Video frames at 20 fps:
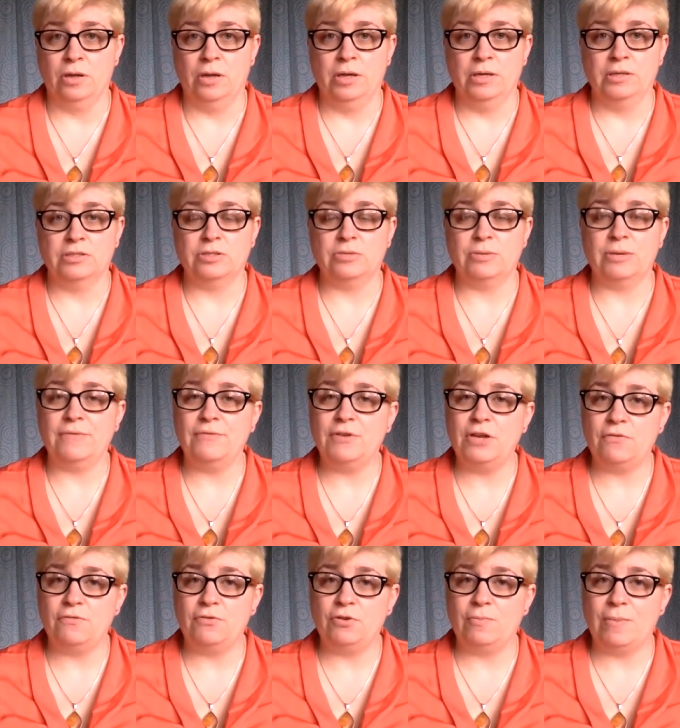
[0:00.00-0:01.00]
So even
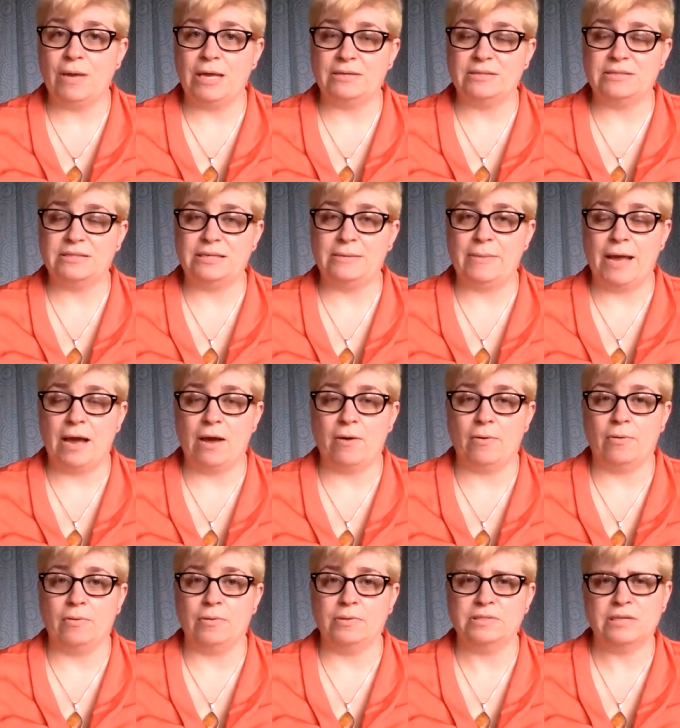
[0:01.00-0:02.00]
if you may
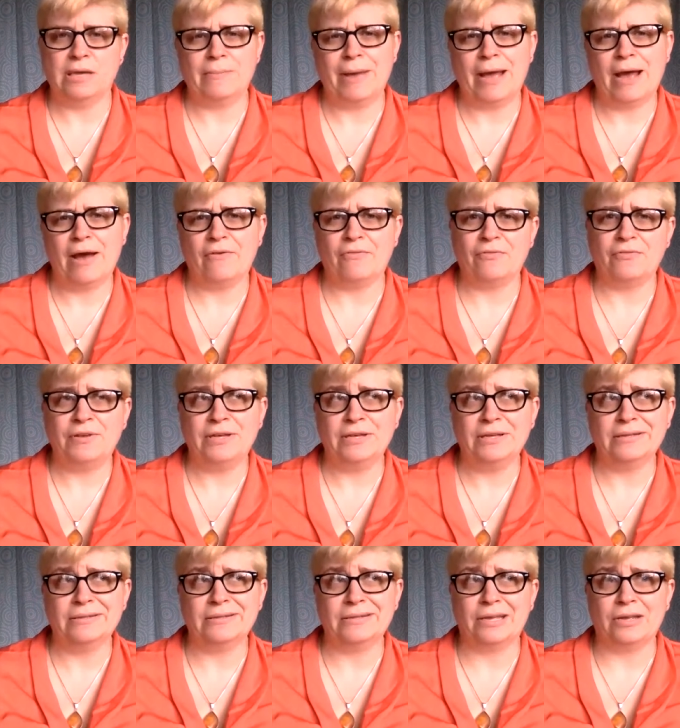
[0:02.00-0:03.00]
somehow
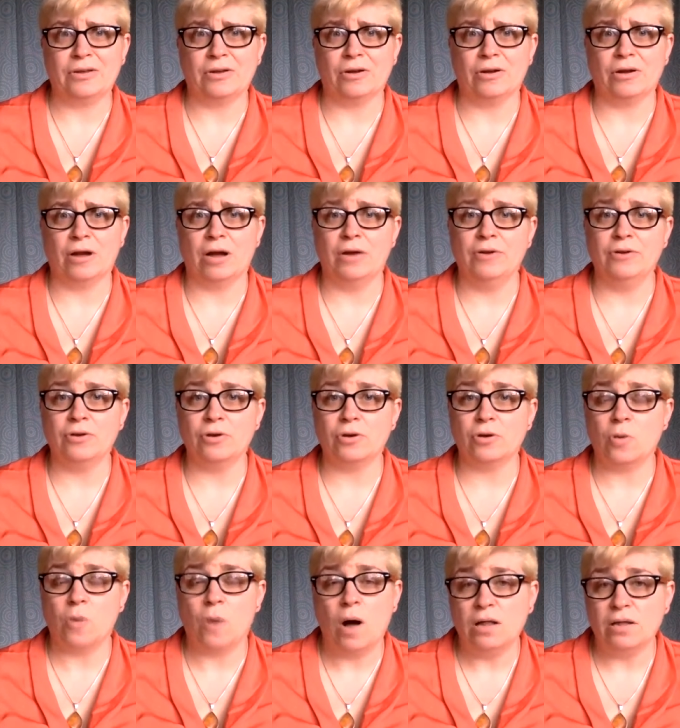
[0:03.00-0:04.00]
feel that you're
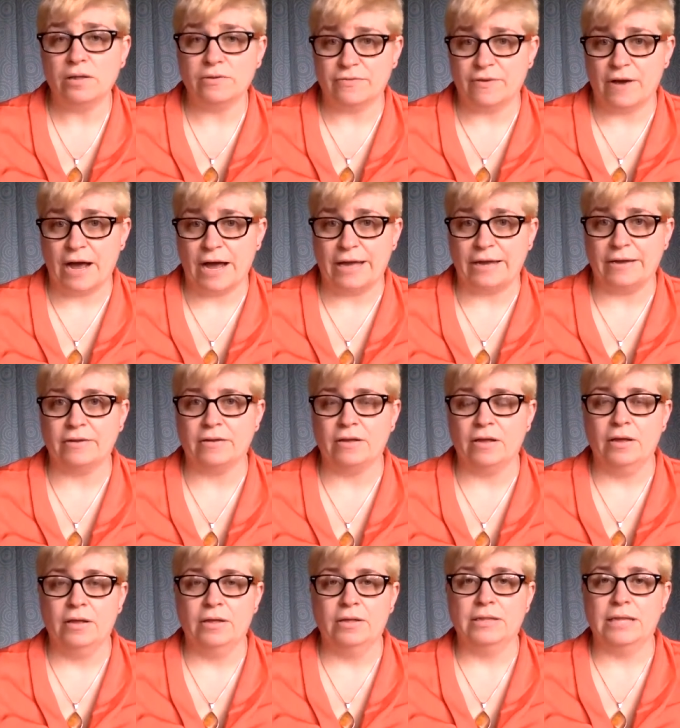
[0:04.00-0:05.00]
underqualified,
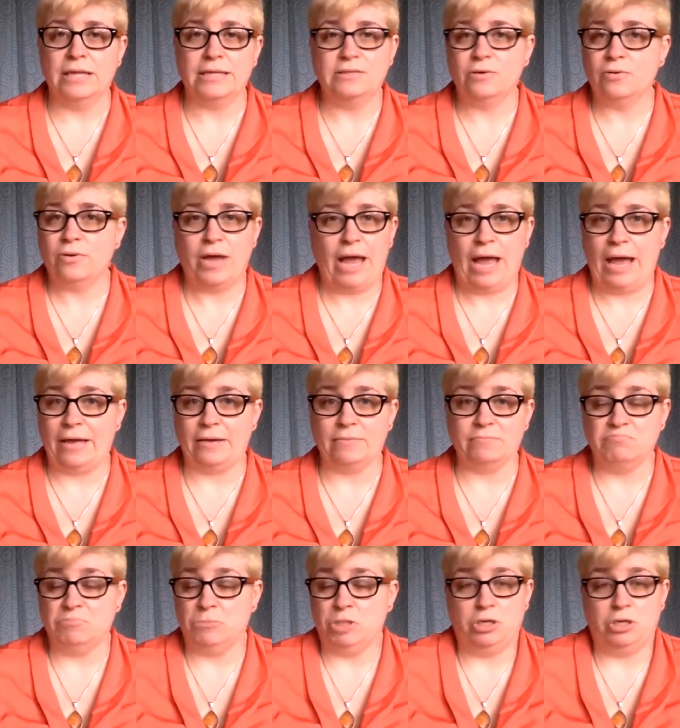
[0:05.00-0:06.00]
that's okay.
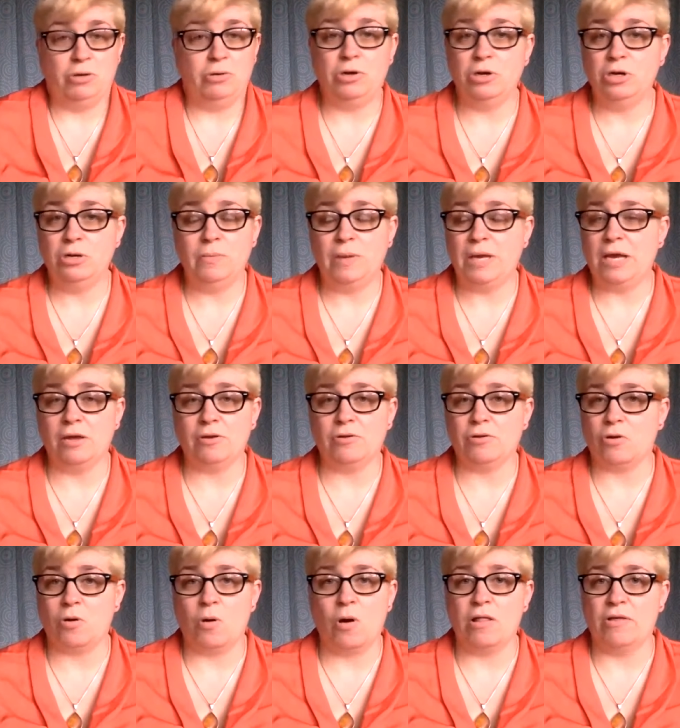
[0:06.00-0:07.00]
You could be
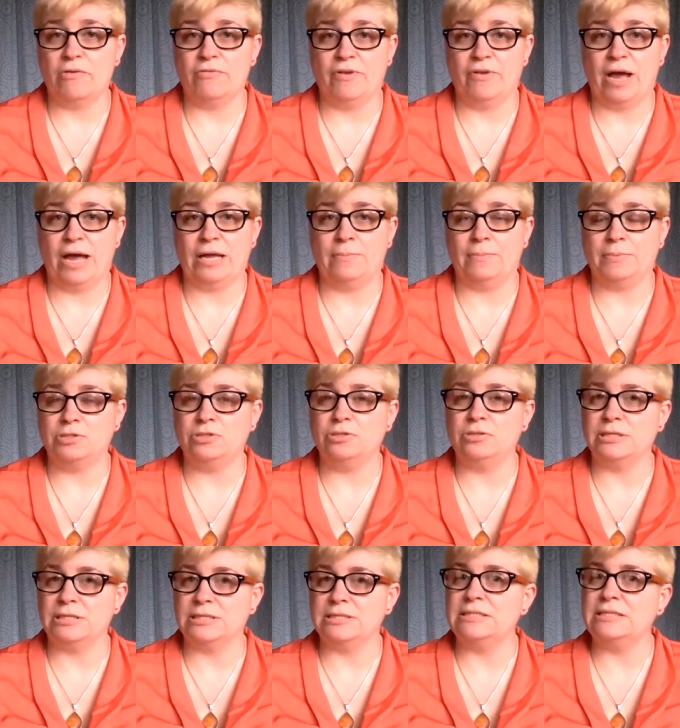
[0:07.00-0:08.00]
underqualified, but you
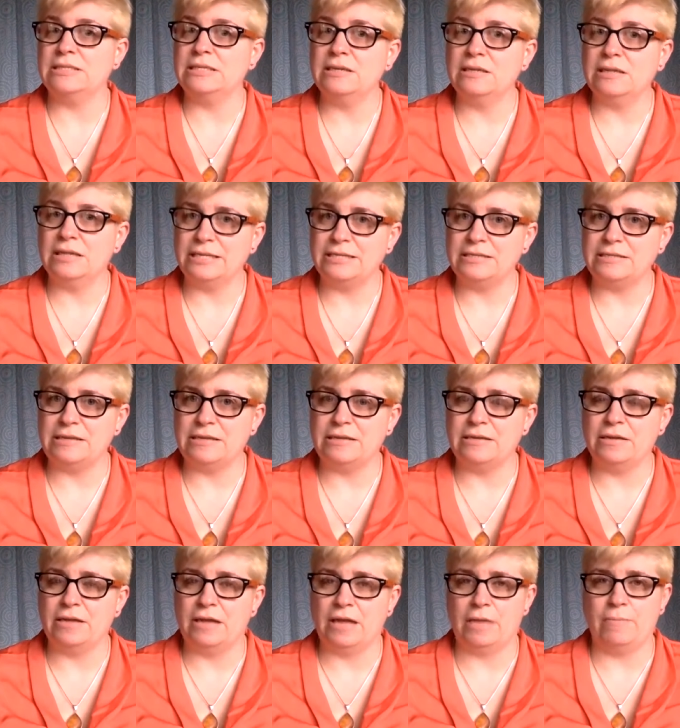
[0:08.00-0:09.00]
can still
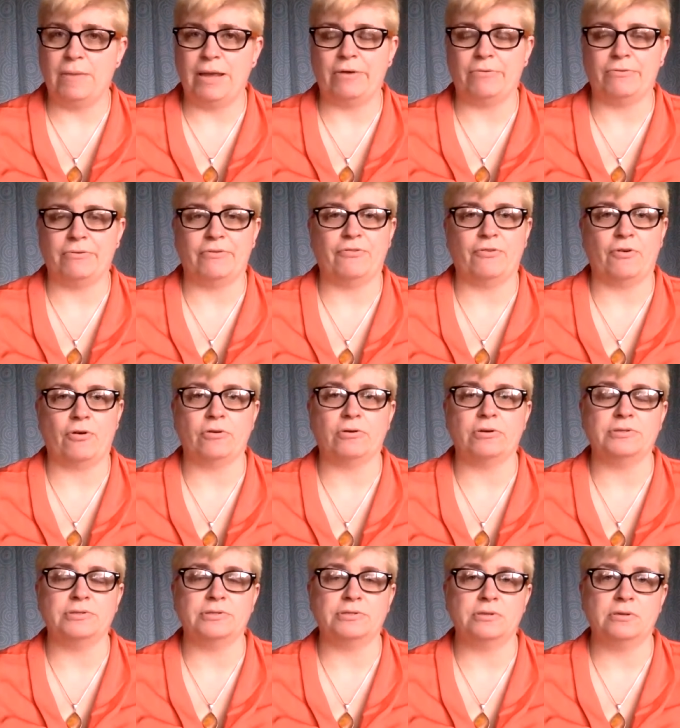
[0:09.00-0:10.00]
listen and make
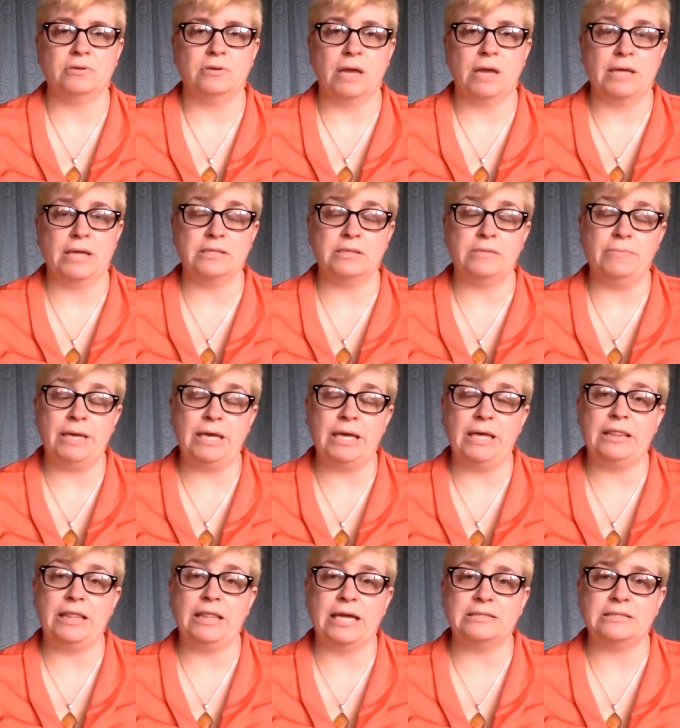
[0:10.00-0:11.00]
referrals. And to
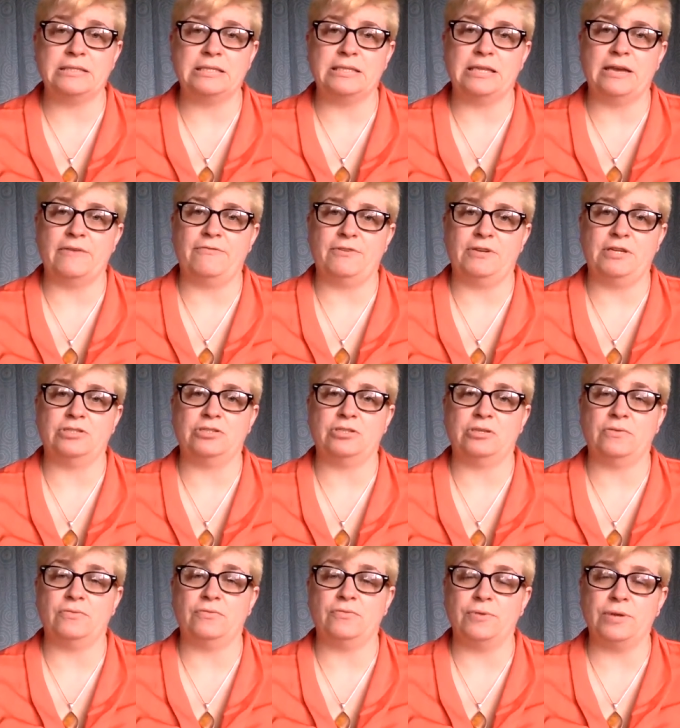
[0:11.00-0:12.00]
me, that's the definition
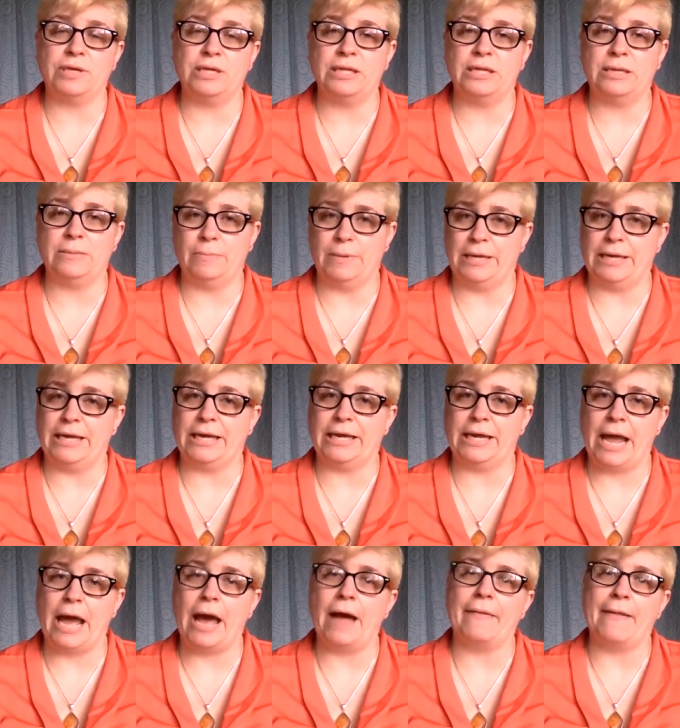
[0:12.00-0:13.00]
of really being
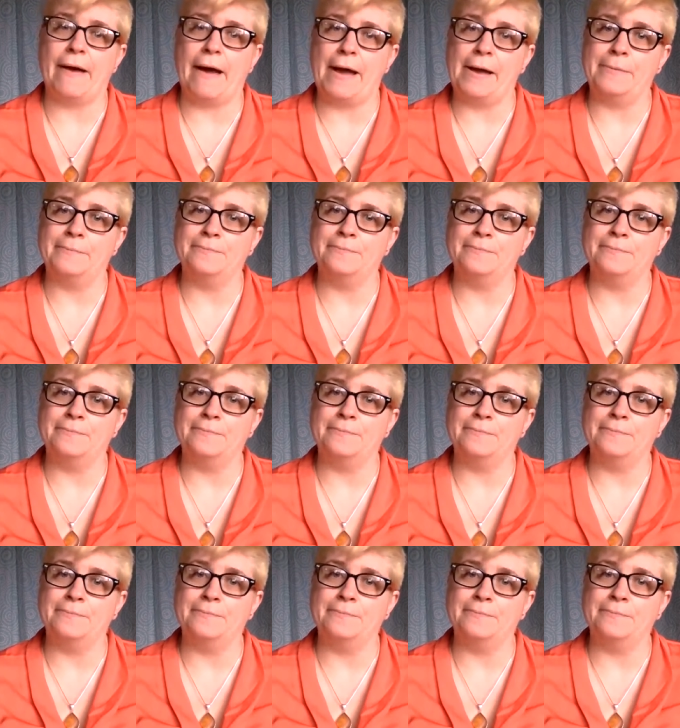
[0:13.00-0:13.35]
an ally.